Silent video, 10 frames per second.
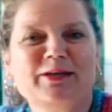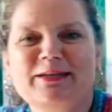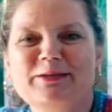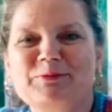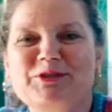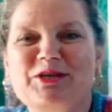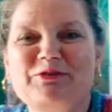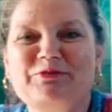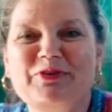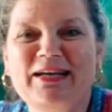It was so
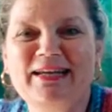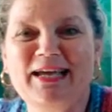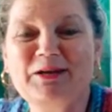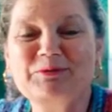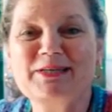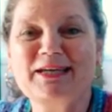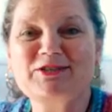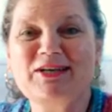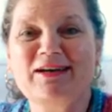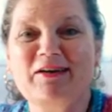funny. I was
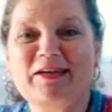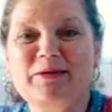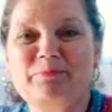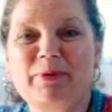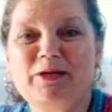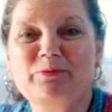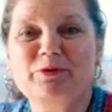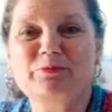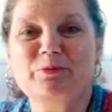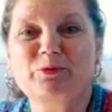actually lying in bed
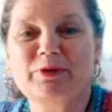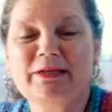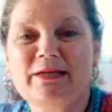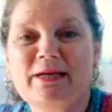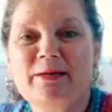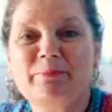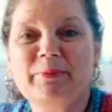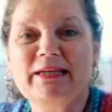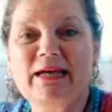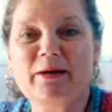with morning,
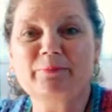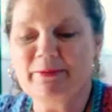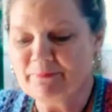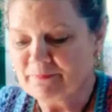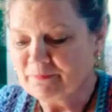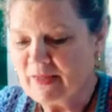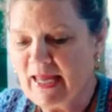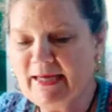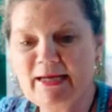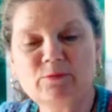me and hubby,
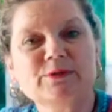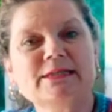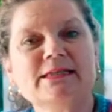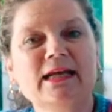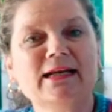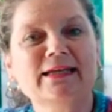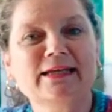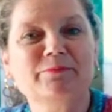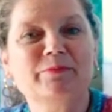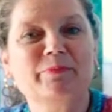and I was telling
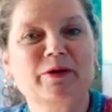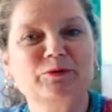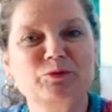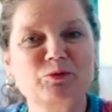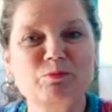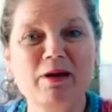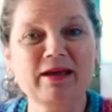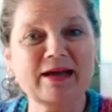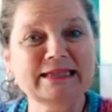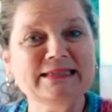him about all my
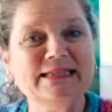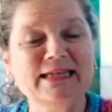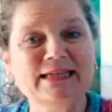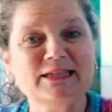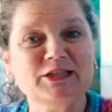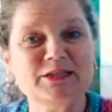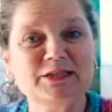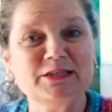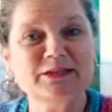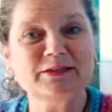
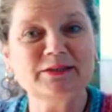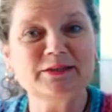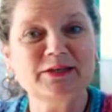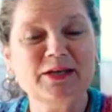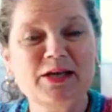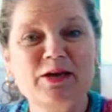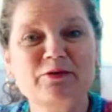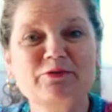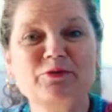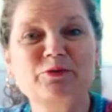ideas
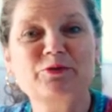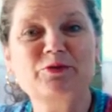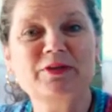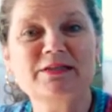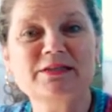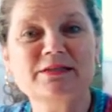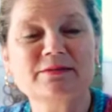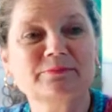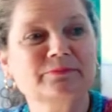for this